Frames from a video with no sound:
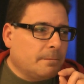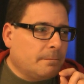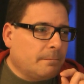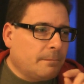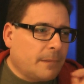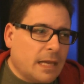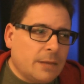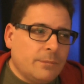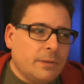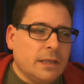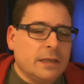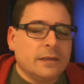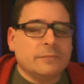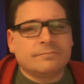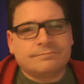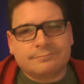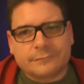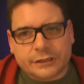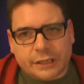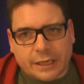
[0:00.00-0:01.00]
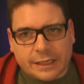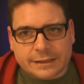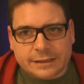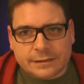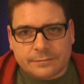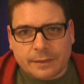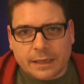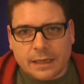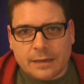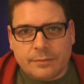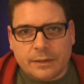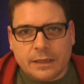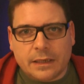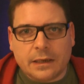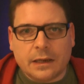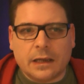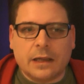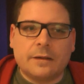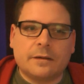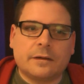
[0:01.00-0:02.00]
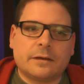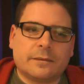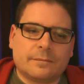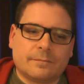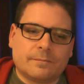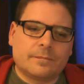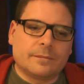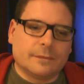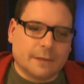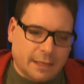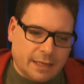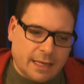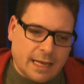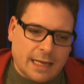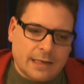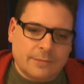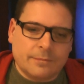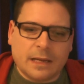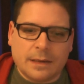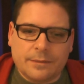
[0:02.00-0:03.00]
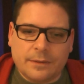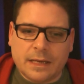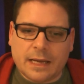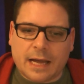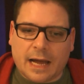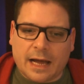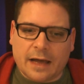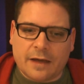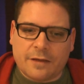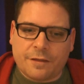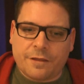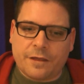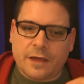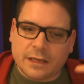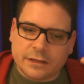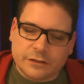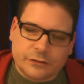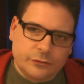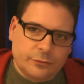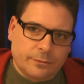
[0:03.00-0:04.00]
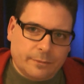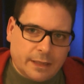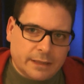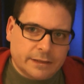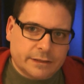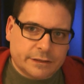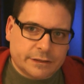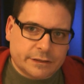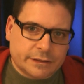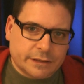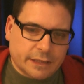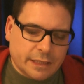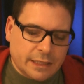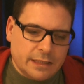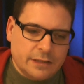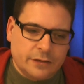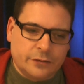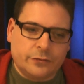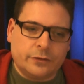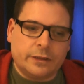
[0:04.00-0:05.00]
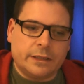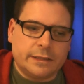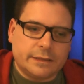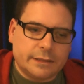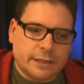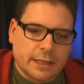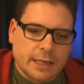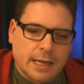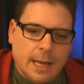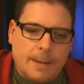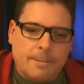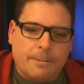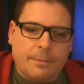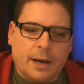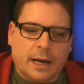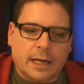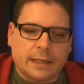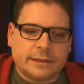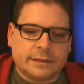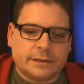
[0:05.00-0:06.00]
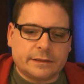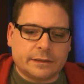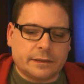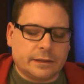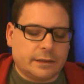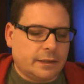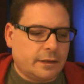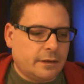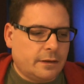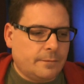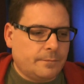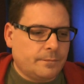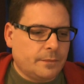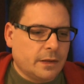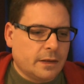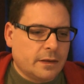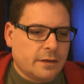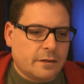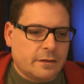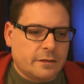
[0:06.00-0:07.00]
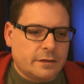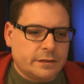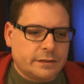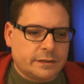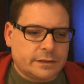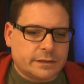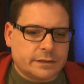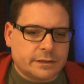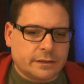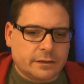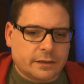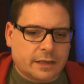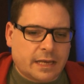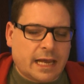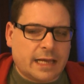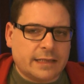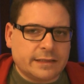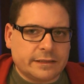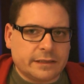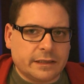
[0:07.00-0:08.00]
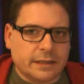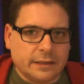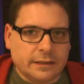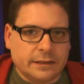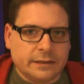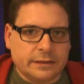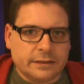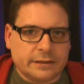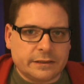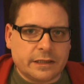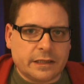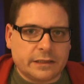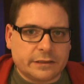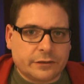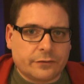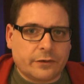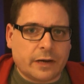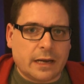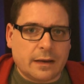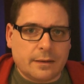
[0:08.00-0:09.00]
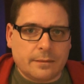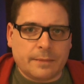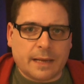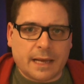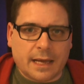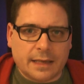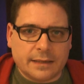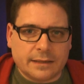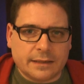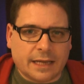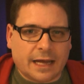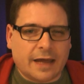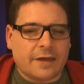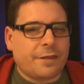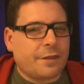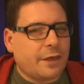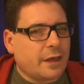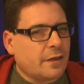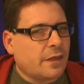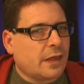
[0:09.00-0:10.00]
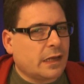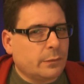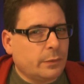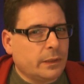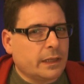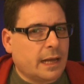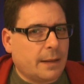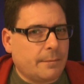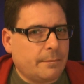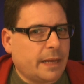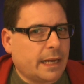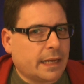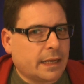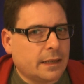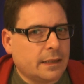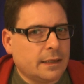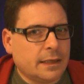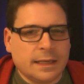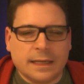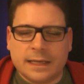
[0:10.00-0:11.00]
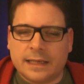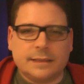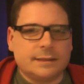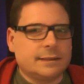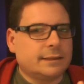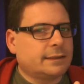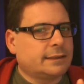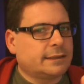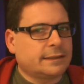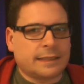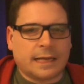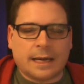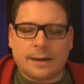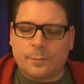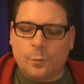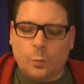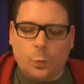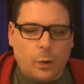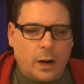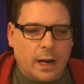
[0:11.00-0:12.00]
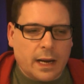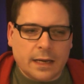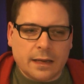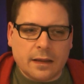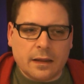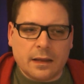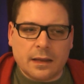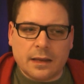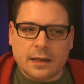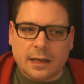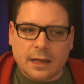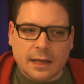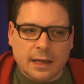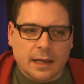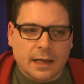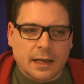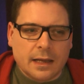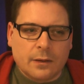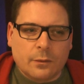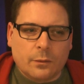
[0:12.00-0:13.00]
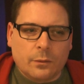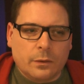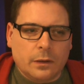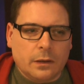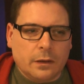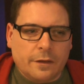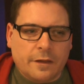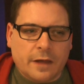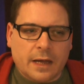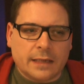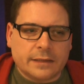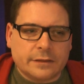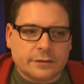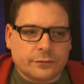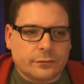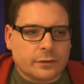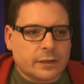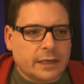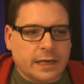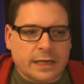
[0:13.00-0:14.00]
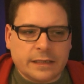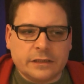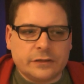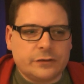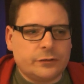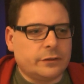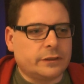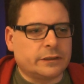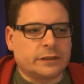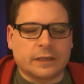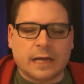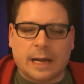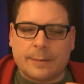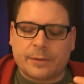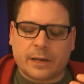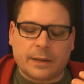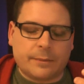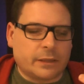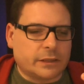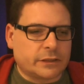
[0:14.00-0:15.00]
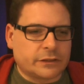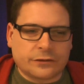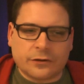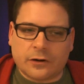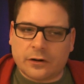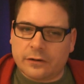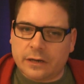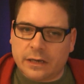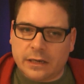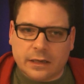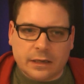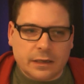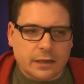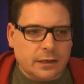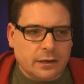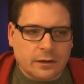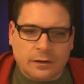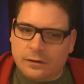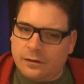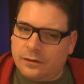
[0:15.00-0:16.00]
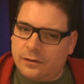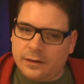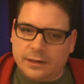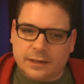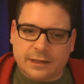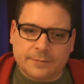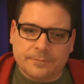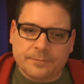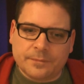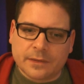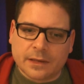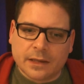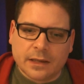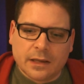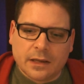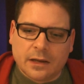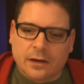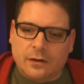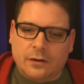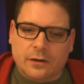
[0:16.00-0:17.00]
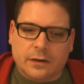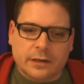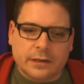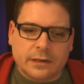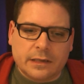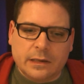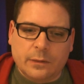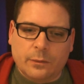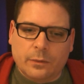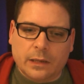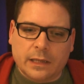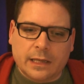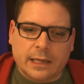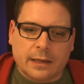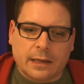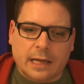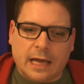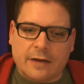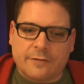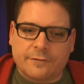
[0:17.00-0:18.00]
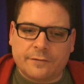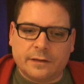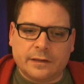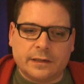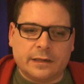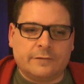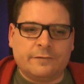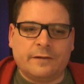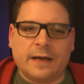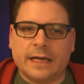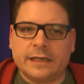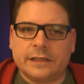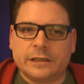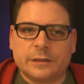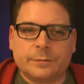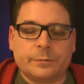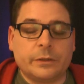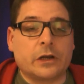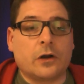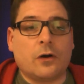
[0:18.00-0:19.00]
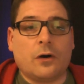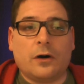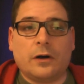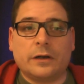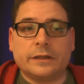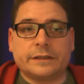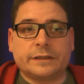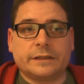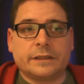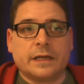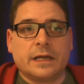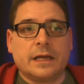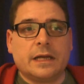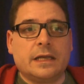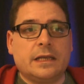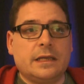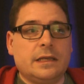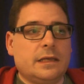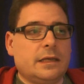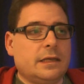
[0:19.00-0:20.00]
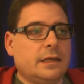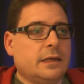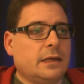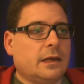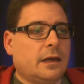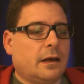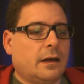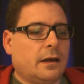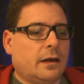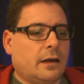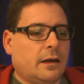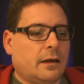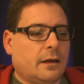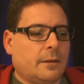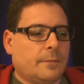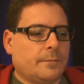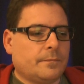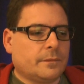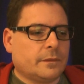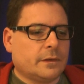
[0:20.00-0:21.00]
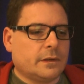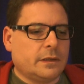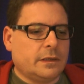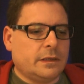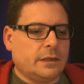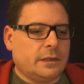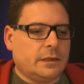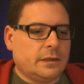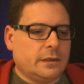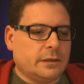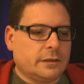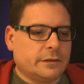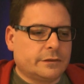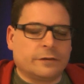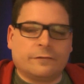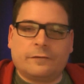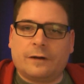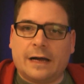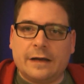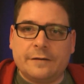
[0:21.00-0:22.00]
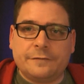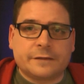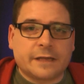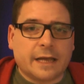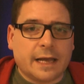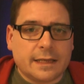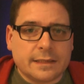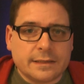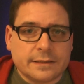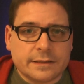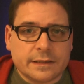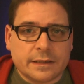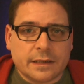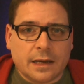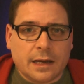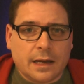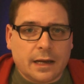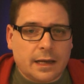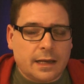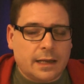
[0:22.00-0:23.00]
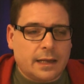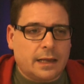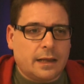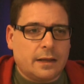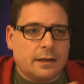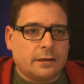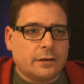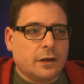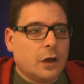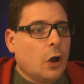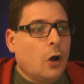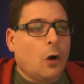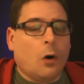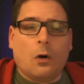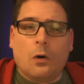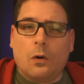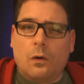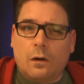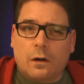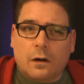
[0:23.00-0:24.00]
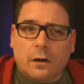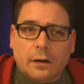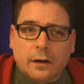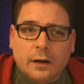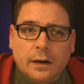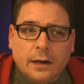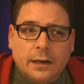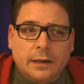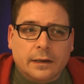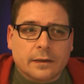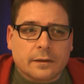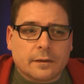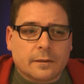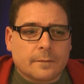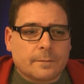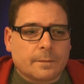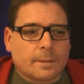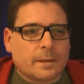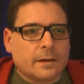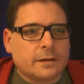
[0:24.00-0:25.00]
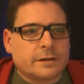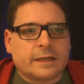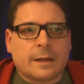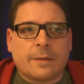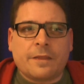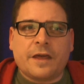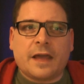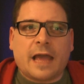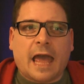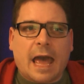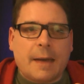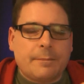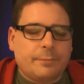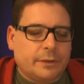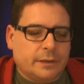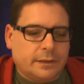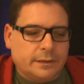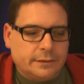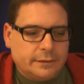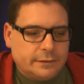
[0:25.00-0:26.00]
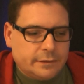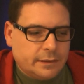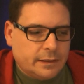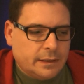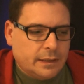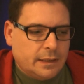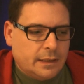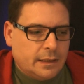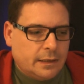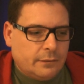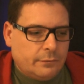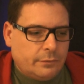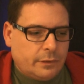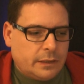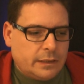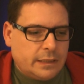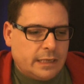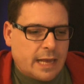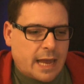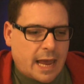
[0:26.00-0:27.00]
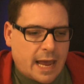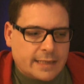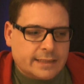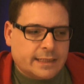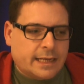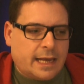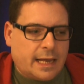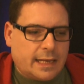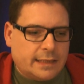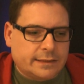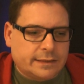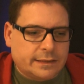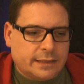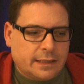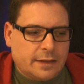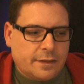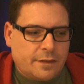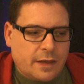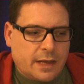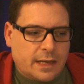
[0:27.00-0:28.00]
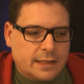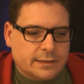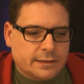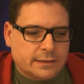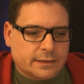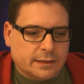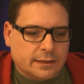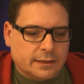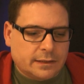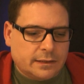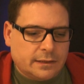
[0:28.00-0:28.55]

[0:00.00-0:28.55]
maybe, just maybe, and again, maybe I think too much into it, but this cancer illness that Graham had, I think that will come back. In some way, will that relate to his upcoming story, or he will have an advantage because he survived cancer, or something happened when he had cancer that